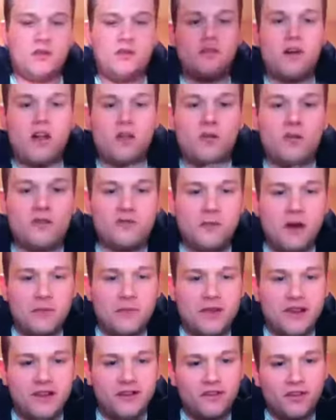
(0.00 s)
Another one for my
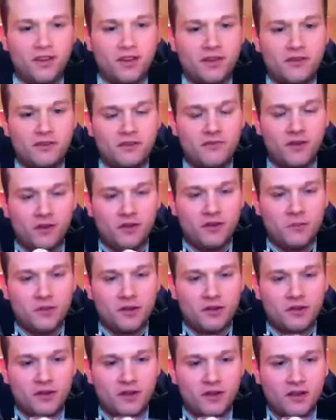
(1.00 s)
PC, Philly's
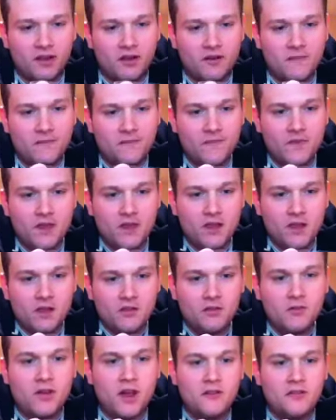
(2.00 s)
PC here.
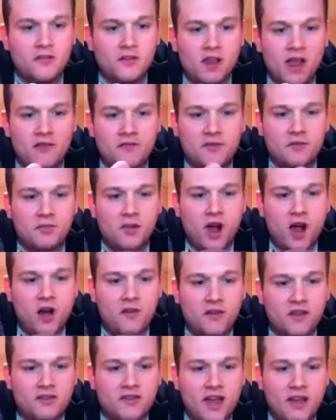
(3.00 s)
2011
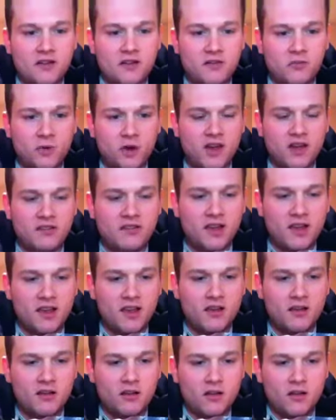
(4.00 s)
Playoff Contenders Rookie
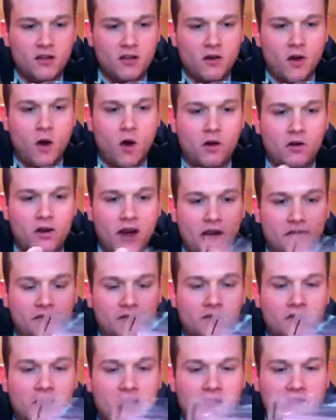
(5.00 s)
Ticket Autographs
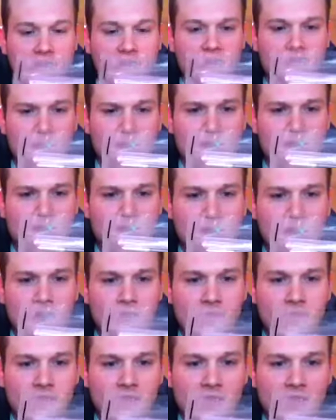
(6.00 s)
of Larry Green.
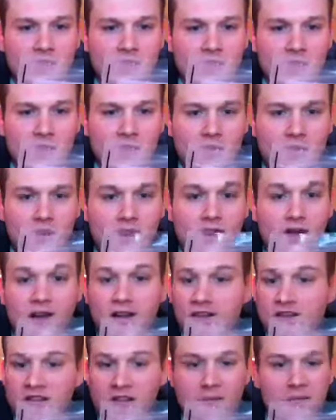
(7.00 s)

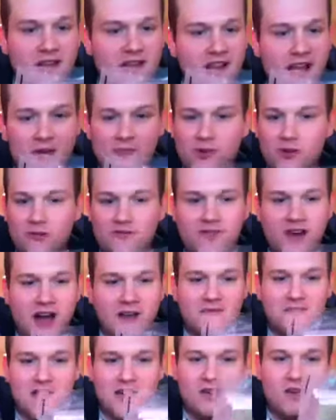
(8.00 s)
Gem Mint
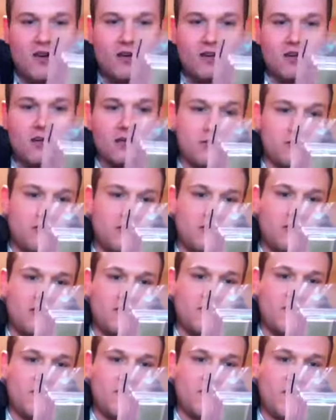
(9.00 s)
9.5, 10 auto.
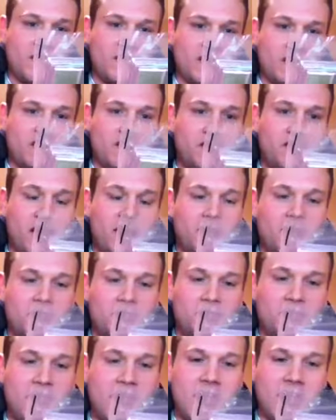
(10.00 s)
Centering
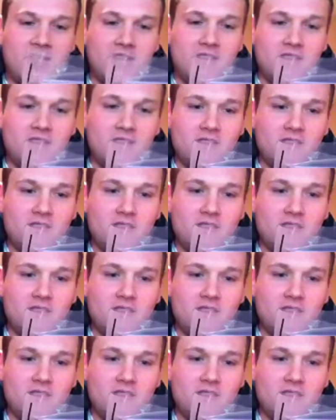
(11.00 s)
is 10.